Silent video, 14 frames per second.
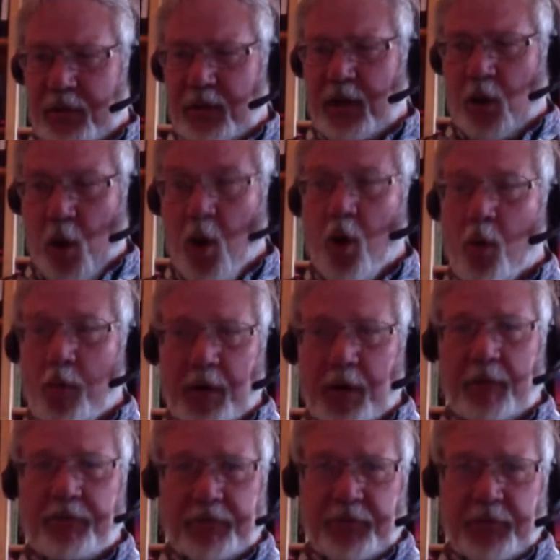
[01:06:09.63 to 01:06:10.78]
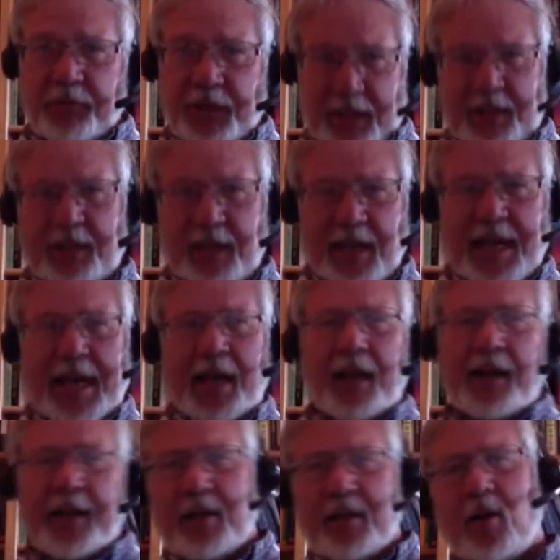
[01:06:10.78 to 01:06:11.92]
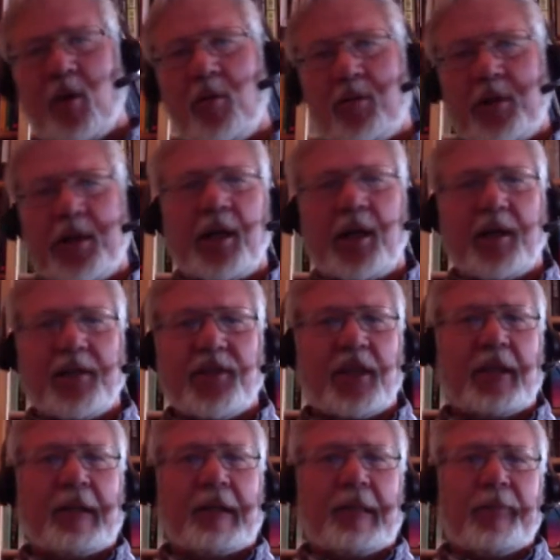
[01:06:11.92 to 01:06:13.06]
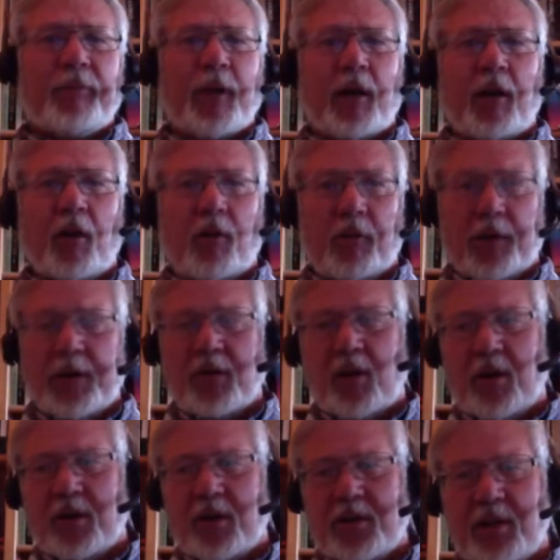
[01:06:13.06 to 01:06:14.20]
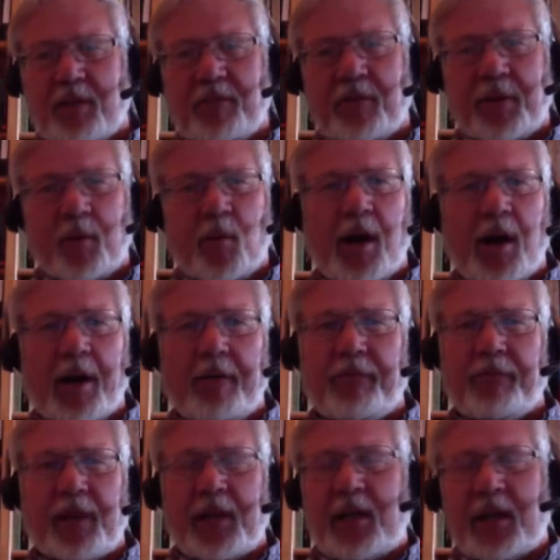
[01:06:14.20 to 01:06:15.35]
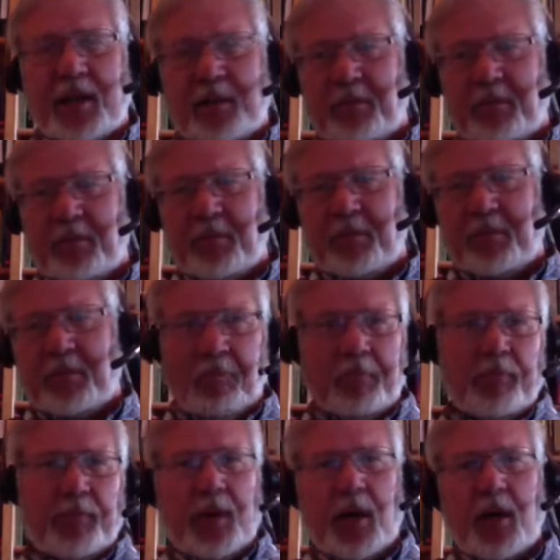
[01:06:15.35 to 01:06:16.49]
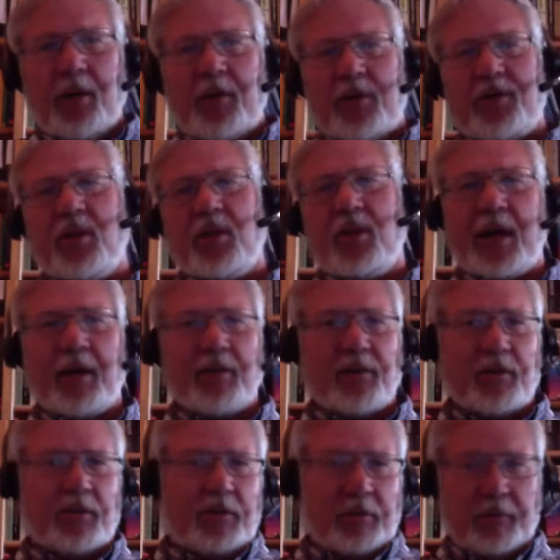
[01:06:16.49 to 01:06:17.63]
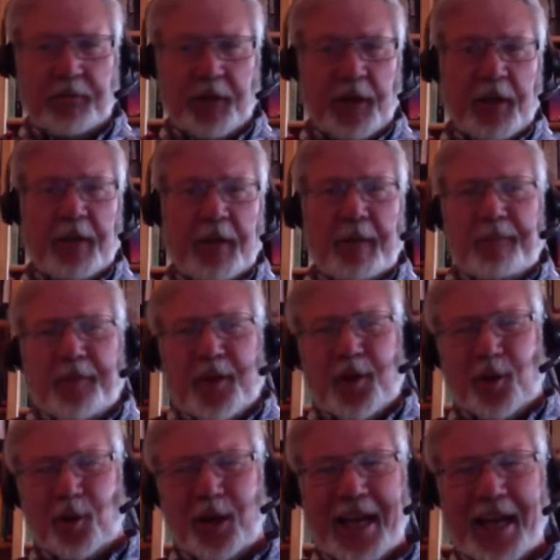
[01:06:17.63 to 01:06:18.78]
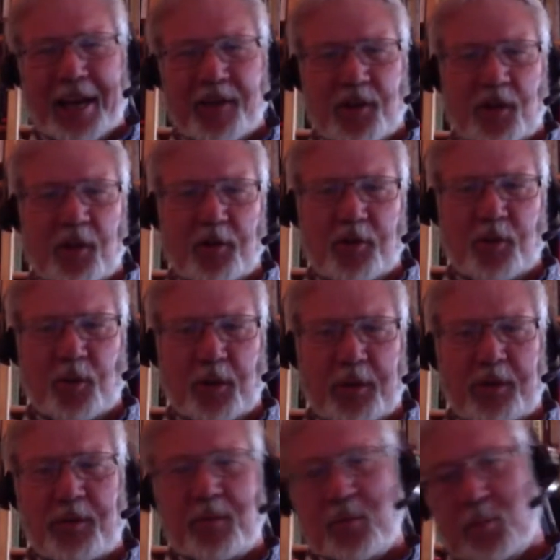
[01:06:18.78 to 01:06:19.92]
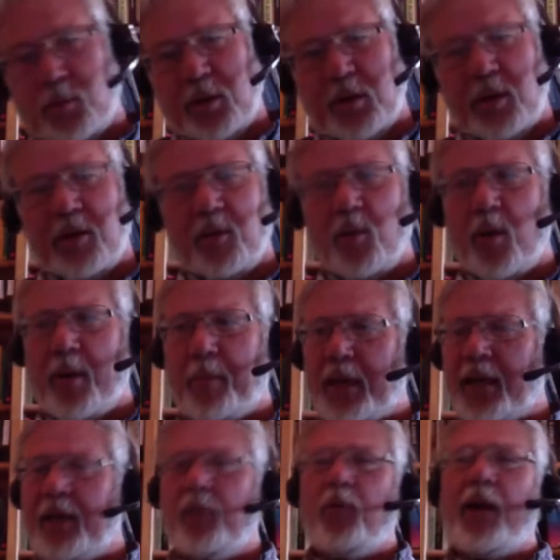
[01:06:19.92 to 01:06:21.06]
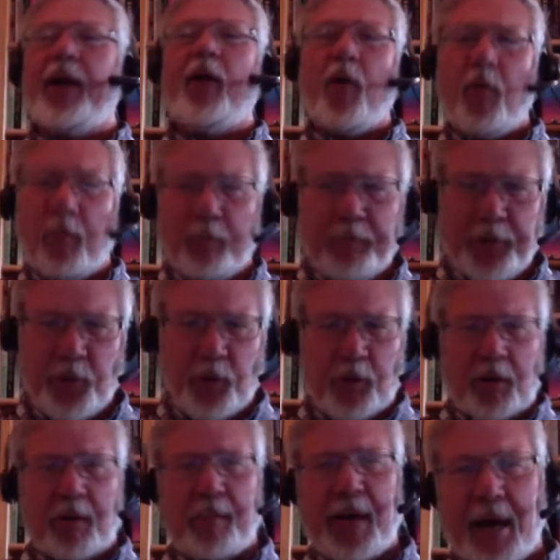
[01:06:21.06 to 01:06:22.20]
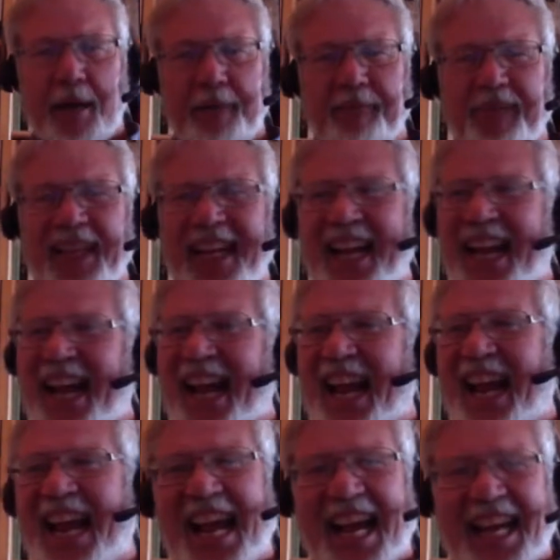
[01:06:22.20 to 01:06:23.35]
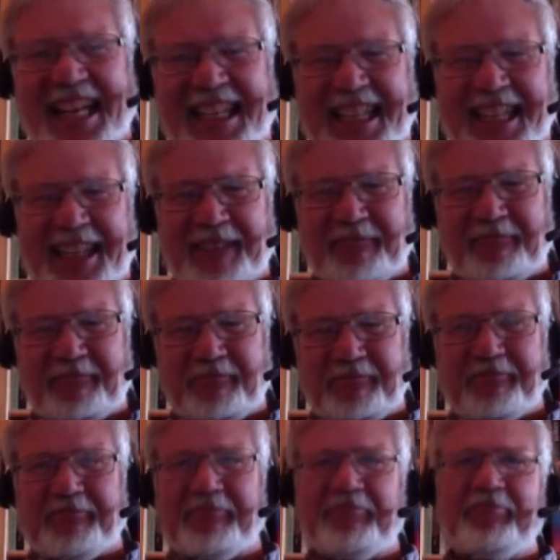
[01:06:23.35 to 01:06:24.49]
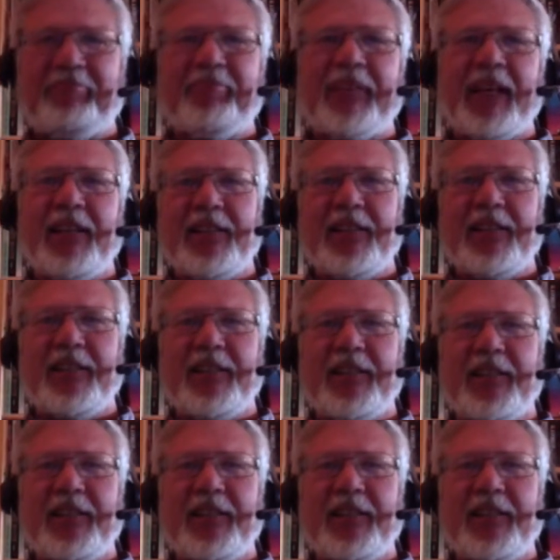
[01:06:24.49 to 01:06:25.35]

uh, home of Allen and Clover Dulles. Clover, his long-suffering wife, and he had you know hundreds and thousands of you know liaisons with with other women, and he'd write home to her about it. And this is all